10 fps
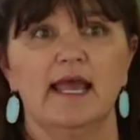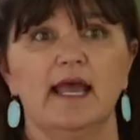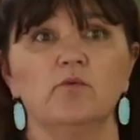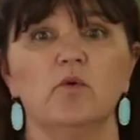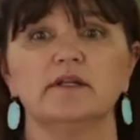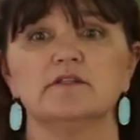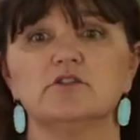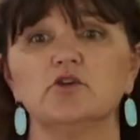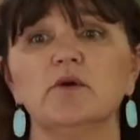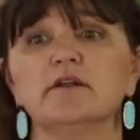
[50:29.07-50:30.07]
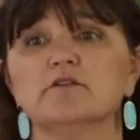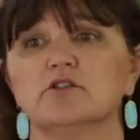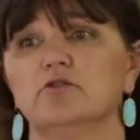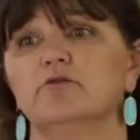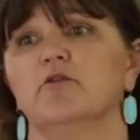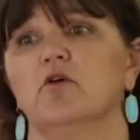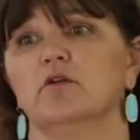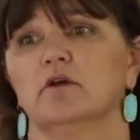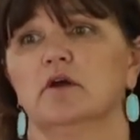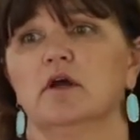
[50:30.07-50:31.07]
And what it's doing is
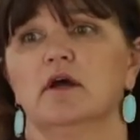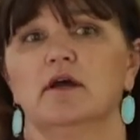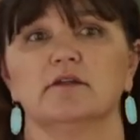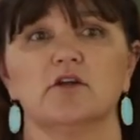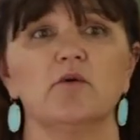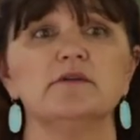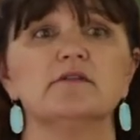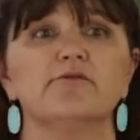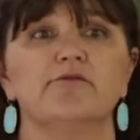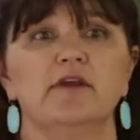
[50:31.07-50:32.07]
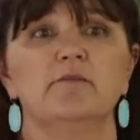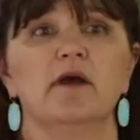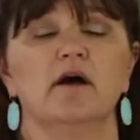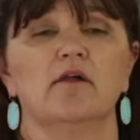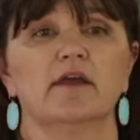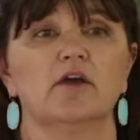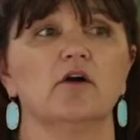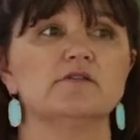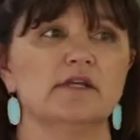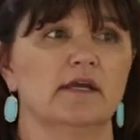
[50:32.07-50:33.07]
twofold. It's always the female that
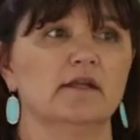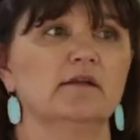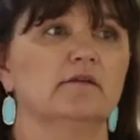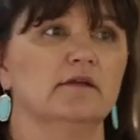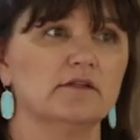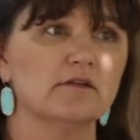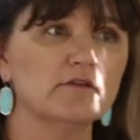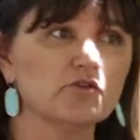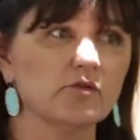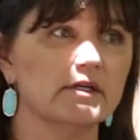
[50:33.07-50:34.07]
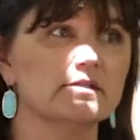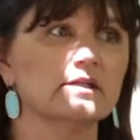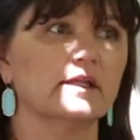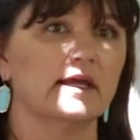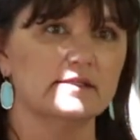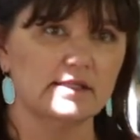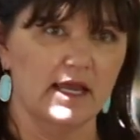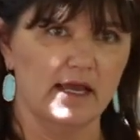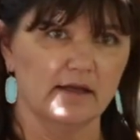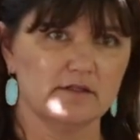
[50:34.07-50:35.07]
goes in into the trees and lays the
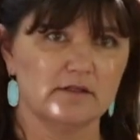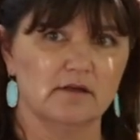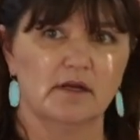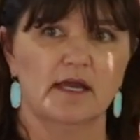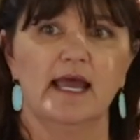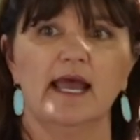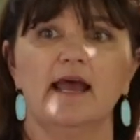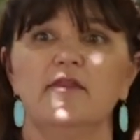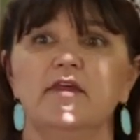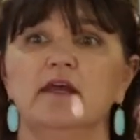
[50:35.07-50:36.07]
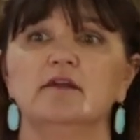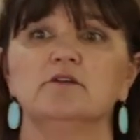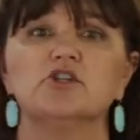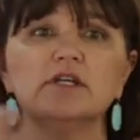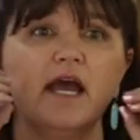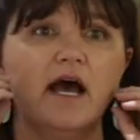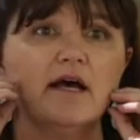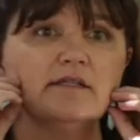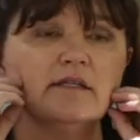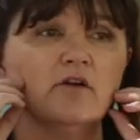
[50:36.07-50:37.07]
eggs. And then she
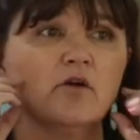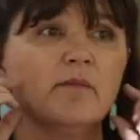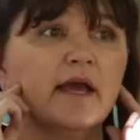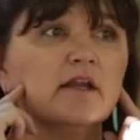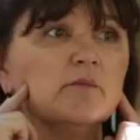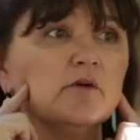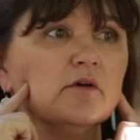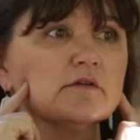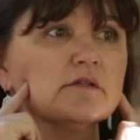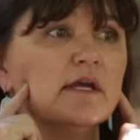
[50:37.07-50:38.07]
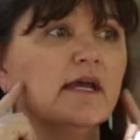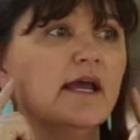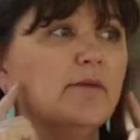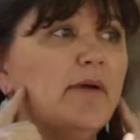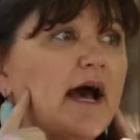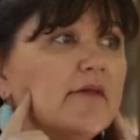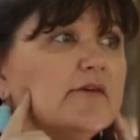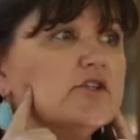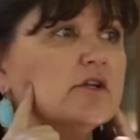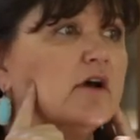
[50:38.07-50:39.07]
has in her mandibles a
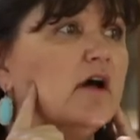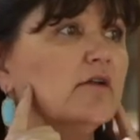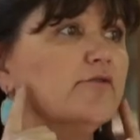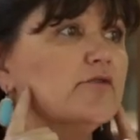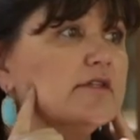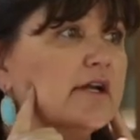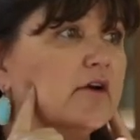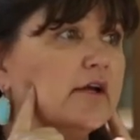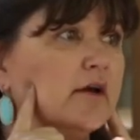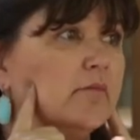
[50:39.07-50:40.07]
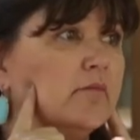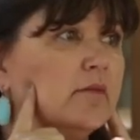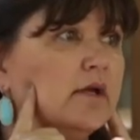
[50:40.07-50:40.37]
pathogen called Fusarium.